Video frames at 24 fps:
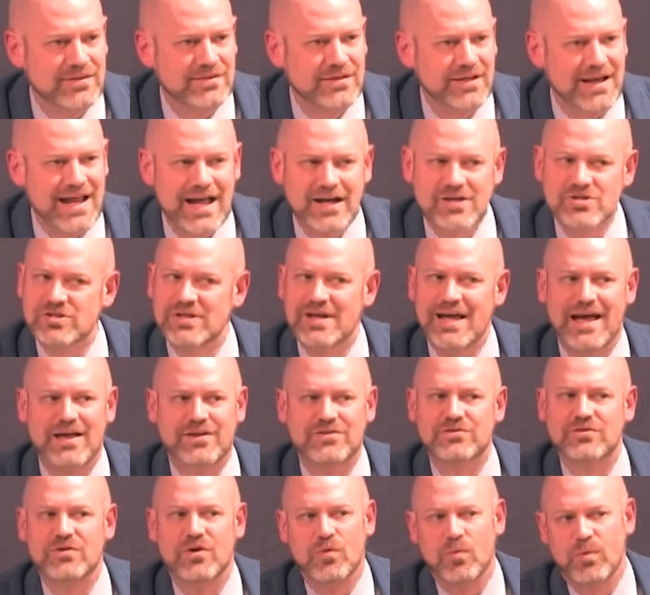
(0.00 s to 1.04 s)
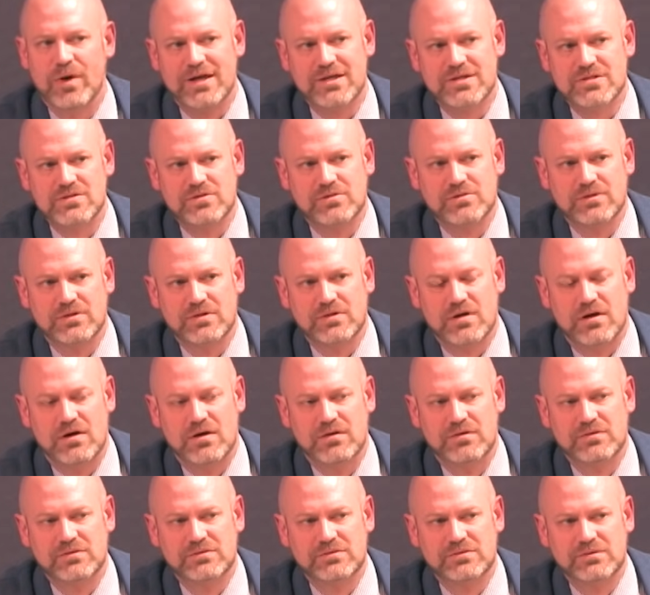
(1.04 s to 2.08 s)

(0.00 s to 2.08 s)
that actually has no weight to it at all.